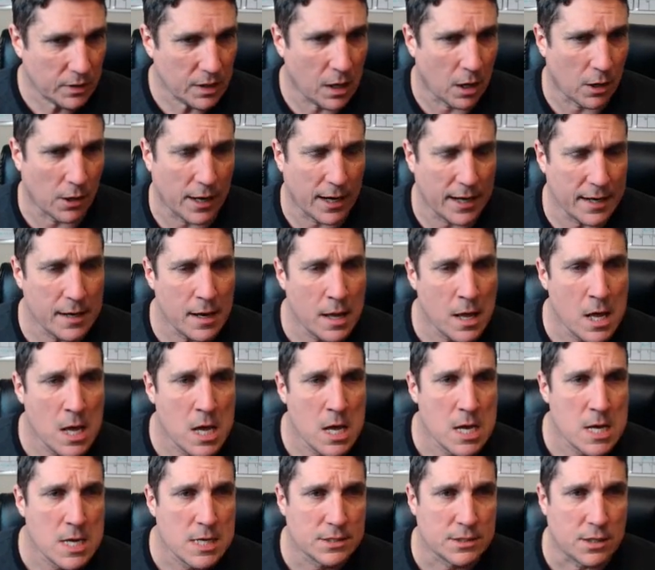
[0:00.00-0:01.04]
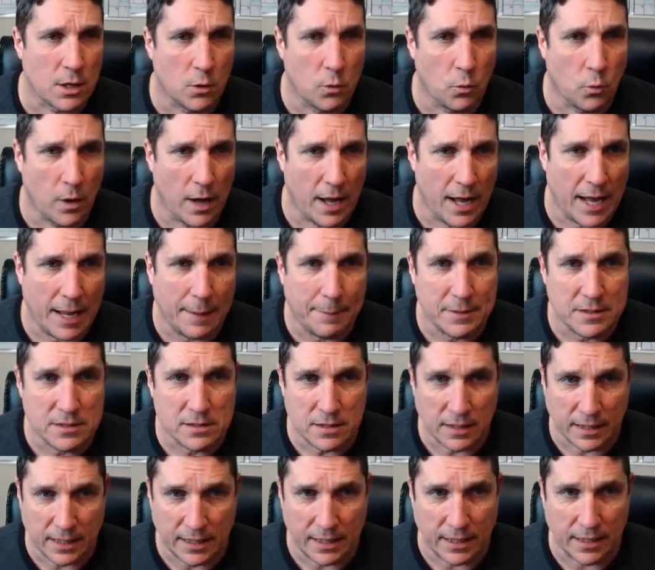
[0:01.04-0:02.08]
All right. So what happens
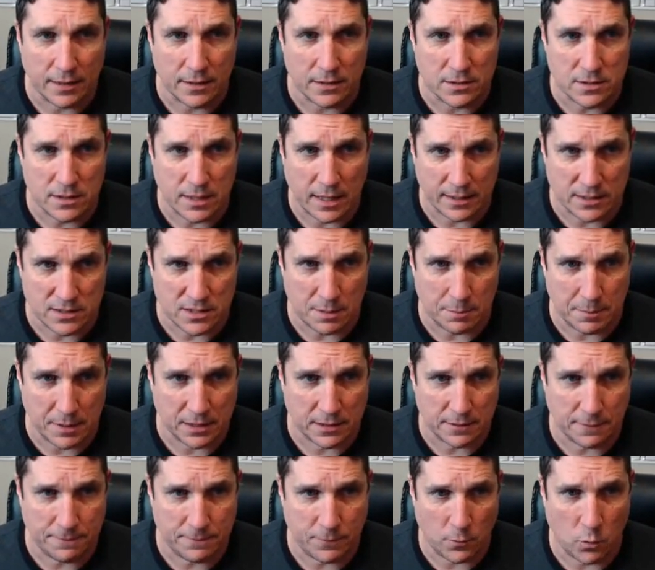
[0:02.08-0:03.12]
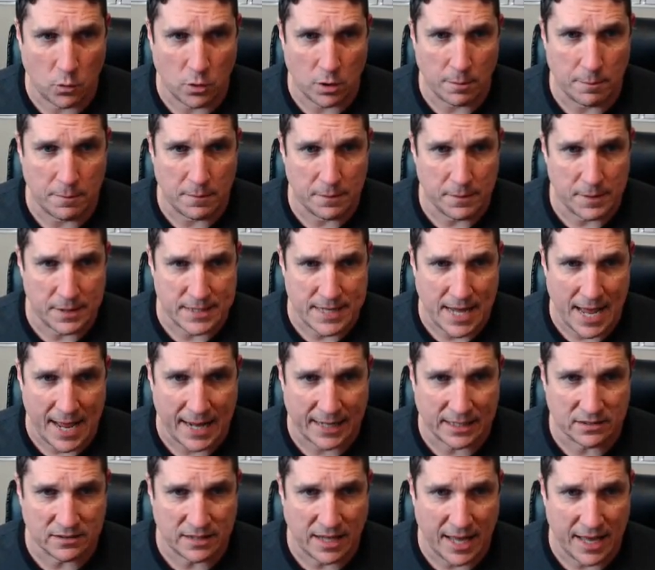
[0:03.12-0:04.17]
again is they submit the form, the
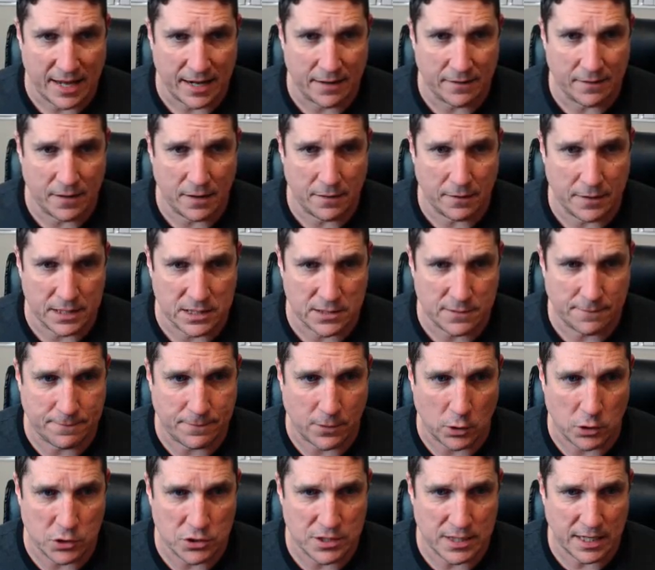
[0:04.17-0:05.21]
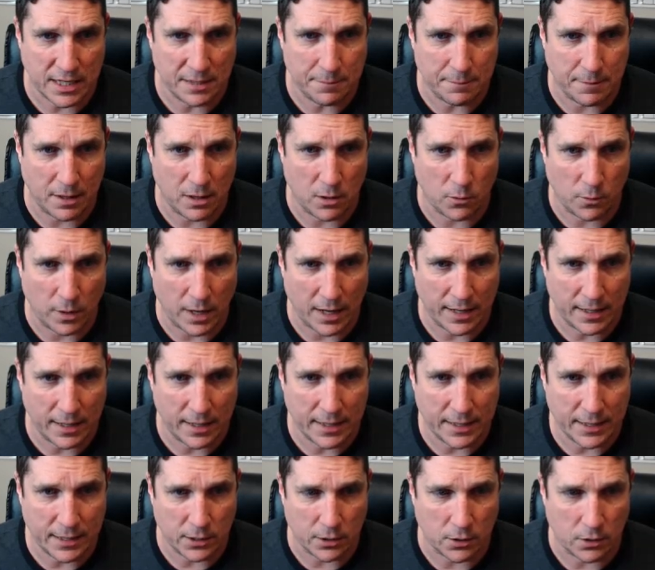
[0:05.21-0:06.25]
tag is added. This first email right
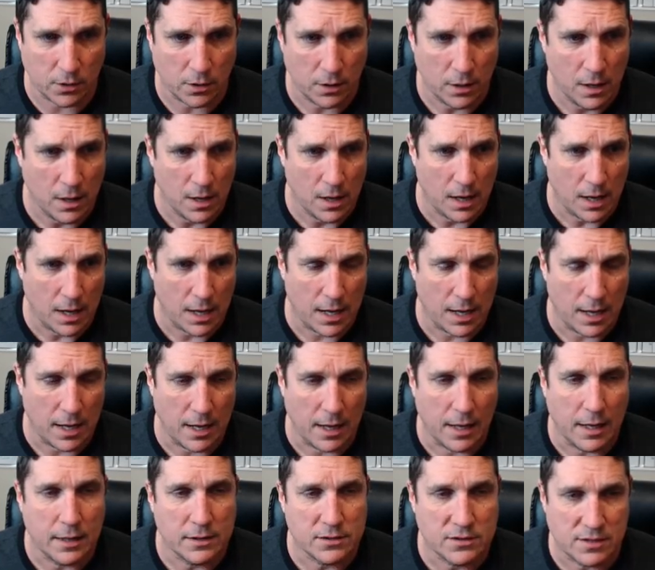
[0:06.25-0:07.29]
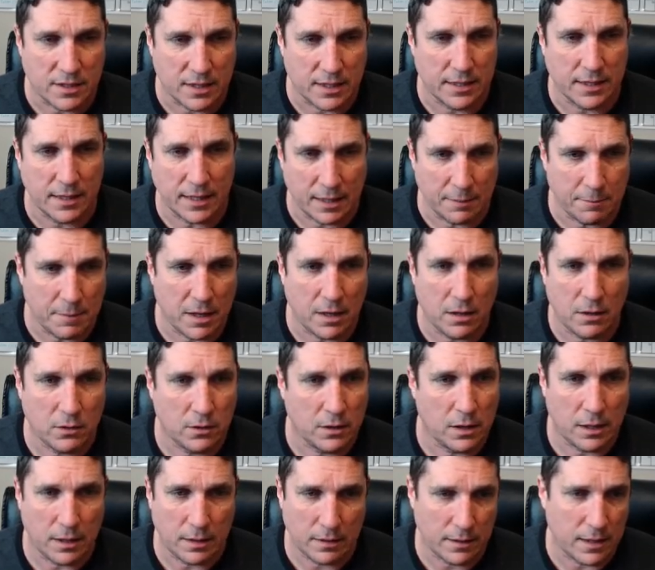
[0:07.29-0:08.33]
here, send
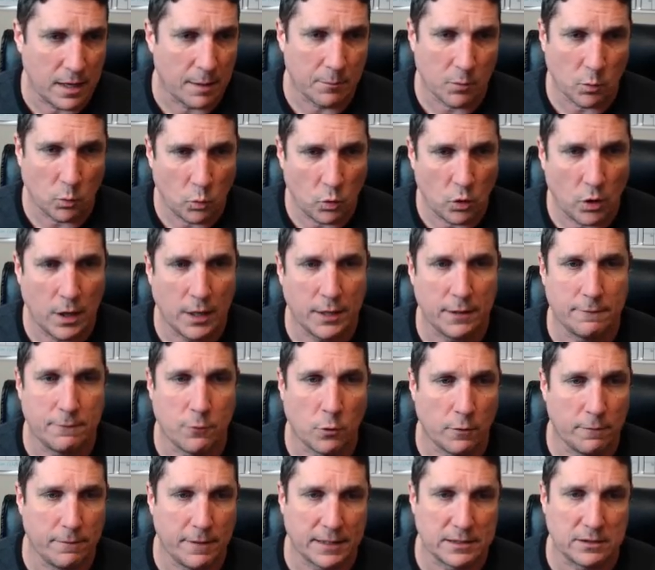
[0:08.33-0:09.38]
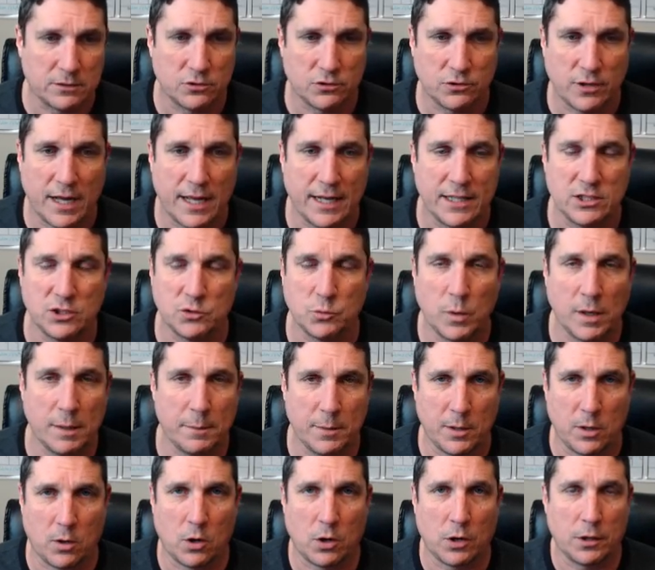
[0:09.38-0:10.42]
email number 1, the 4 Effective Strategies
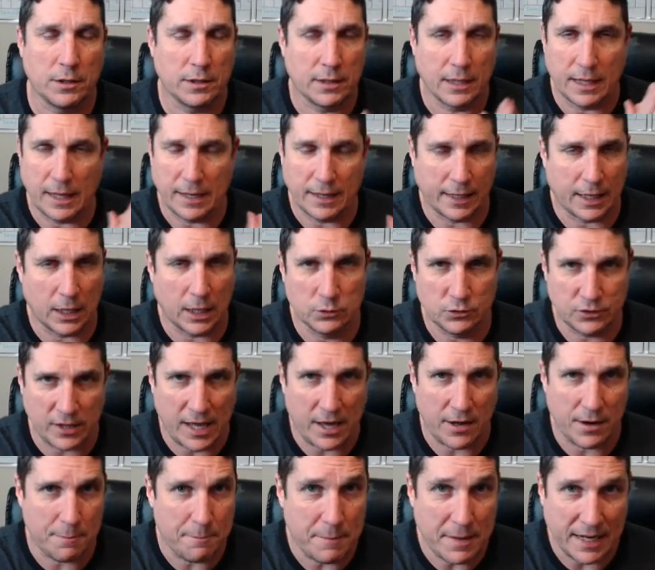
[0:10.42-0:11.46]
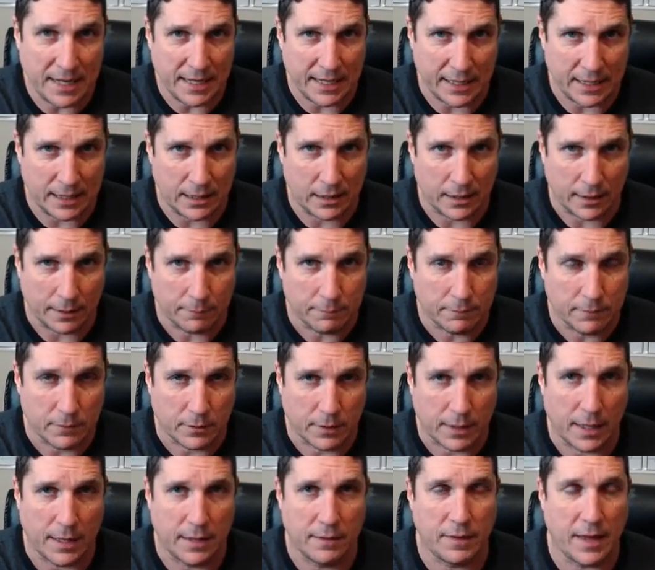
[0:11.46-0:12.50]
webinar, it goes out immediately.
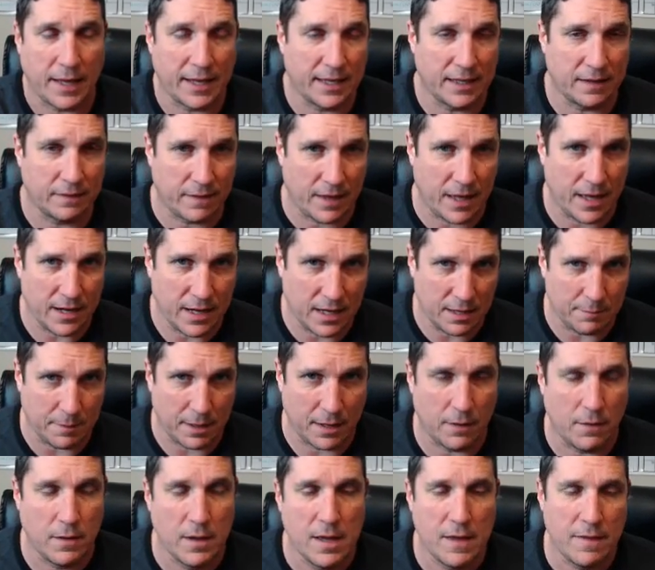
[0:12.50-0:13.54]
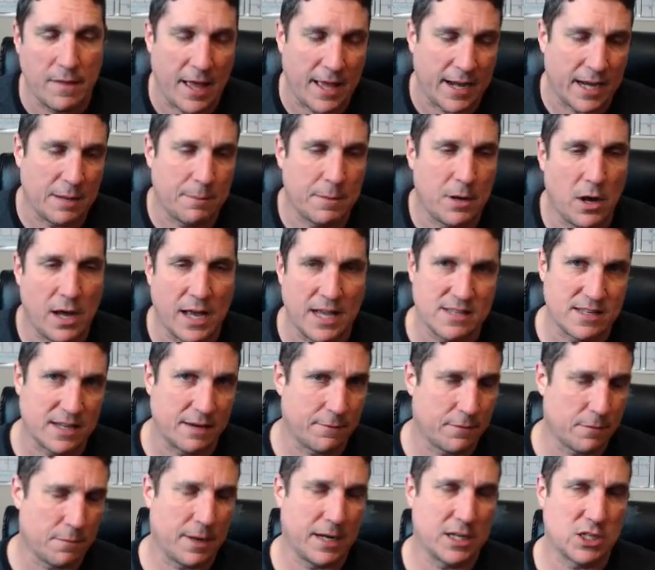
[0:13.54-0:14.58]
Okay, they get that email. That email has
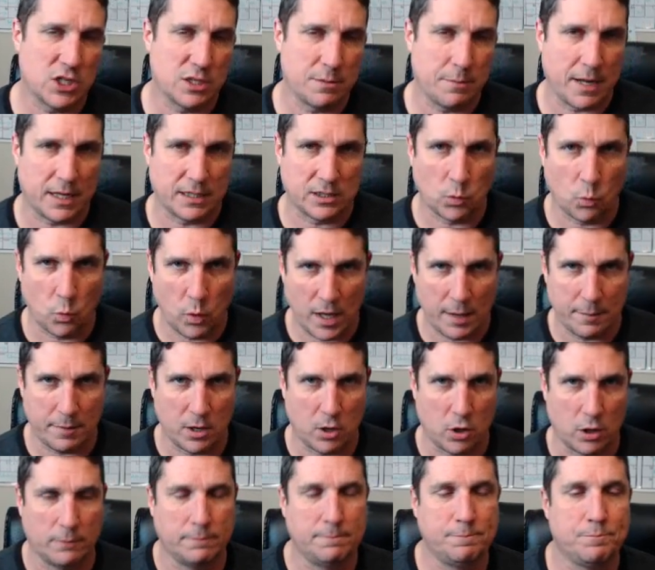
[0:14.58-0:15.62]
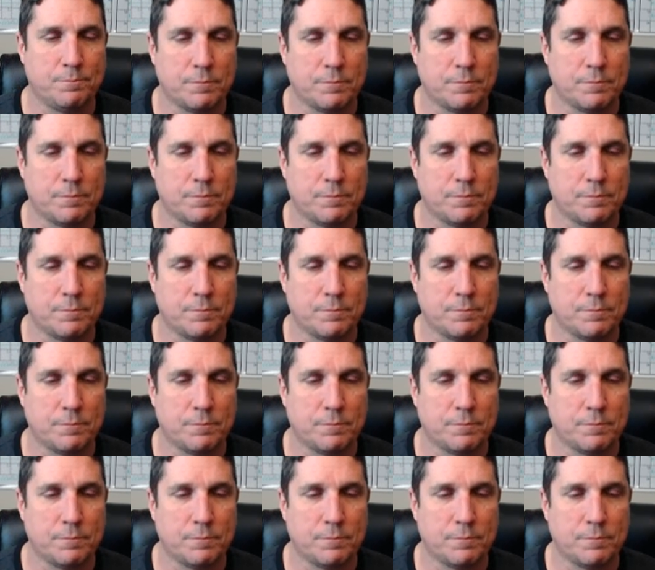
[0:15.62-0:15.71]
information about the webinar,